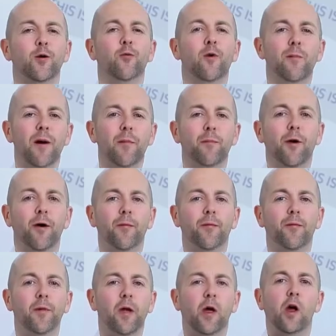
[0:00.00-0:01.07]
Remember,
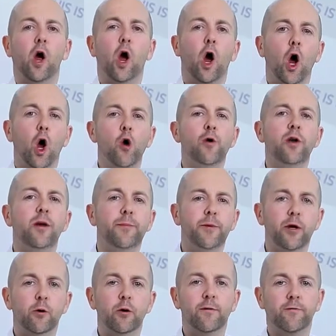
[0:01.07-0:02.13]
only
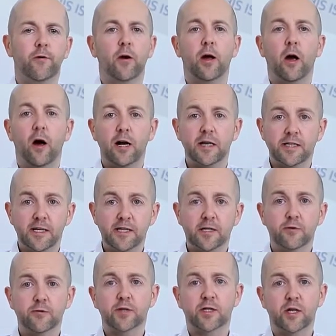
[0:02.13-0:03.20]
purify
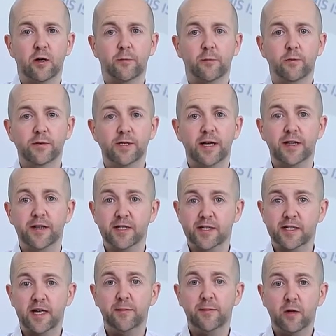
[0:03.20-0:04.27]
identical samples in the
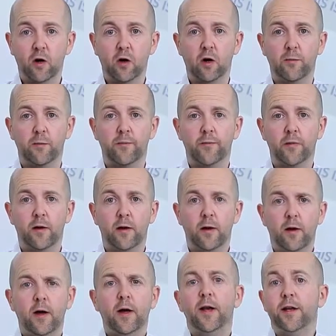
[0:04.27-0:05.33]
same column.
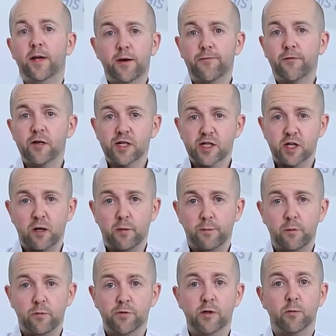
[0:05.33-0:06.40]
Different
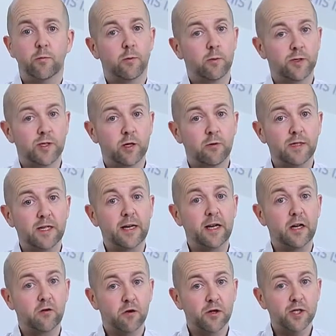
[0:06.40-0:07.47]
samples result in
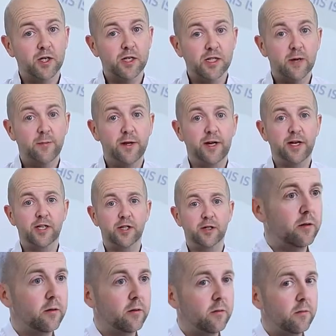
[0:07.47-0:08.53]
cross-contamination.
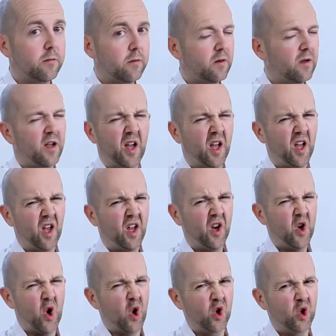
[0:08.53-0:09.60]

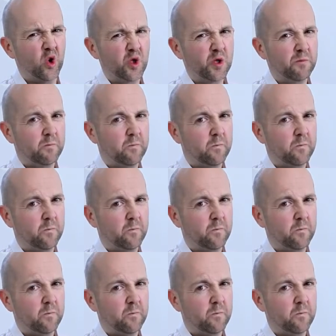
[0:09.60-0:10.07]
Not good.